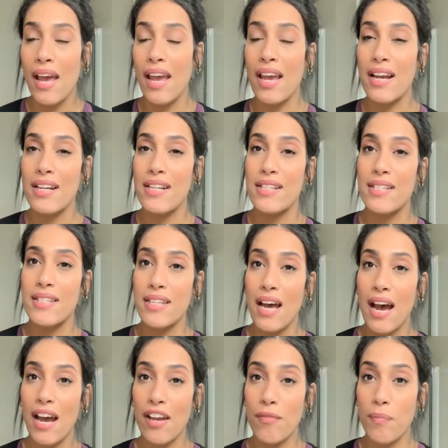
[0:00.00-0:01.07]
and
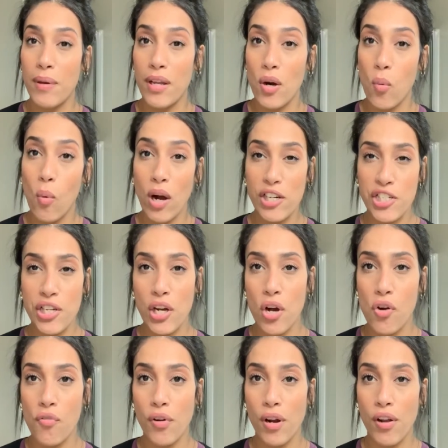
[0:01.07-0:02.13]
I've been watching
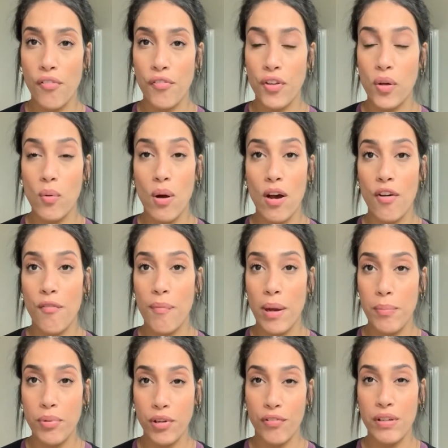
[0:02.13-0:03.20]
over a few of my
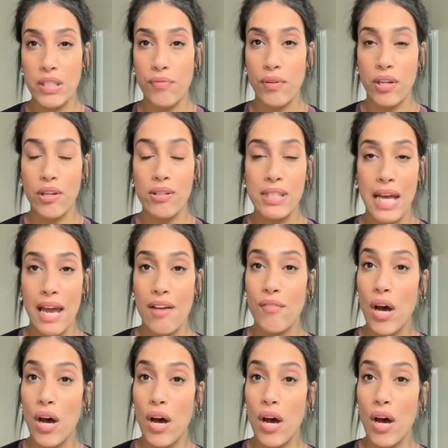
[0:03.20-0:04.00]
previous videos that I have